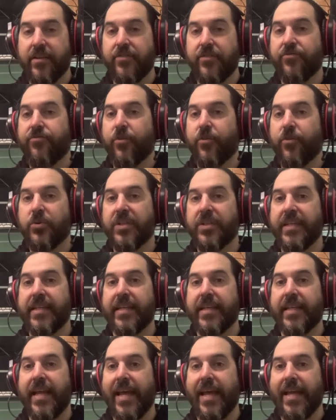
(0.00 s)

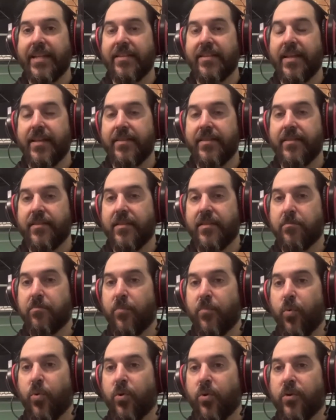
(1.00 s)
unfolding, and then the
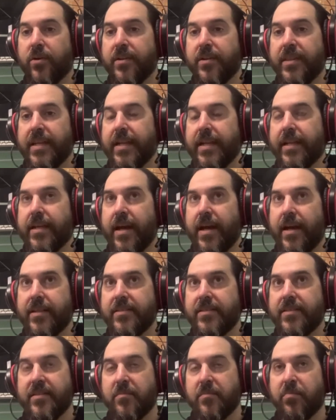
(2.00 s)
more that it
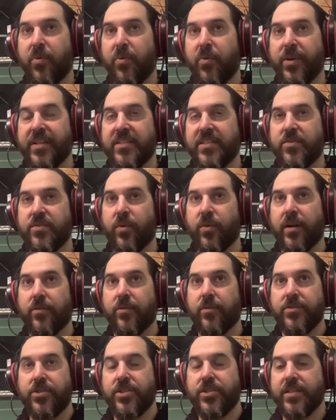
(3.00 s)
got to the point to where
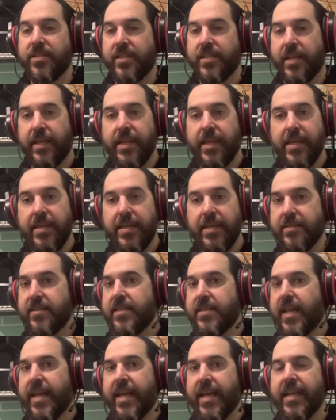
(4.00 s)
it was just like he could
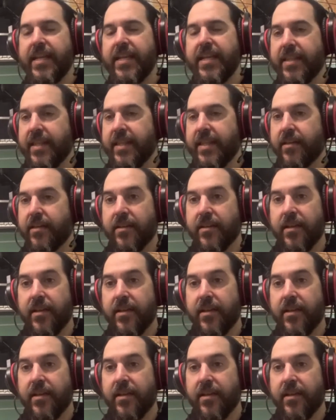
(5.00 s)
say anything.